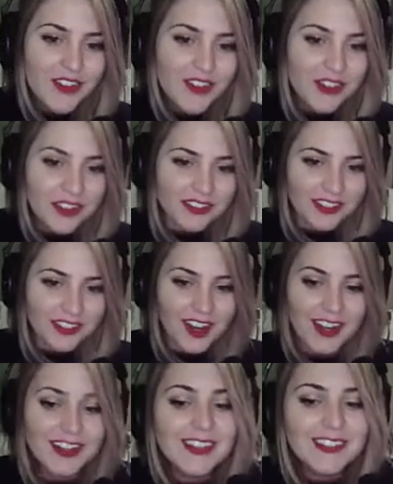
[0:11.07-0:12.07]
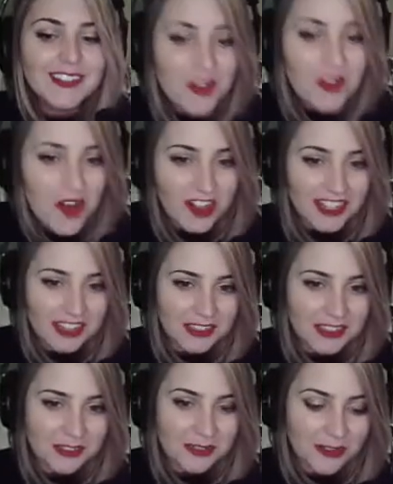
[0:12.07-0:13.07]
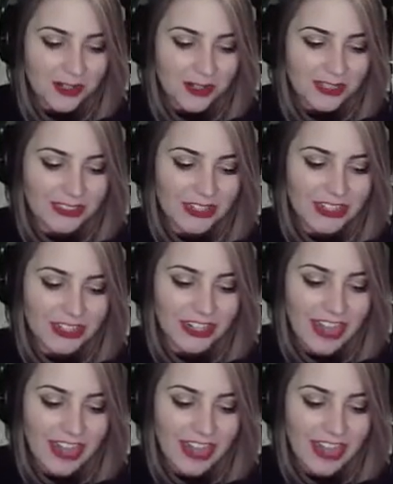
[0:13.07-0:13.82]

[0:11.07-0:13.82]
We have tried so hard to get this recording started,